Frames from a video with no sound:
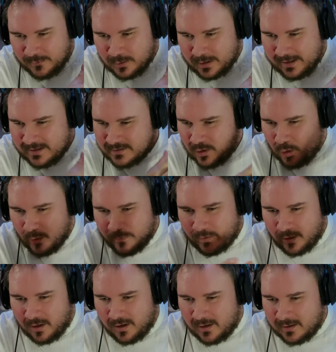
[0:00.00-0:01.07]
Okay, it's over
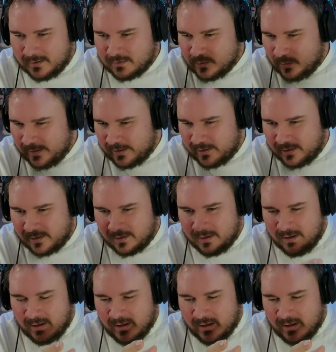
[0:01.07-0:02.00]
on Twitter.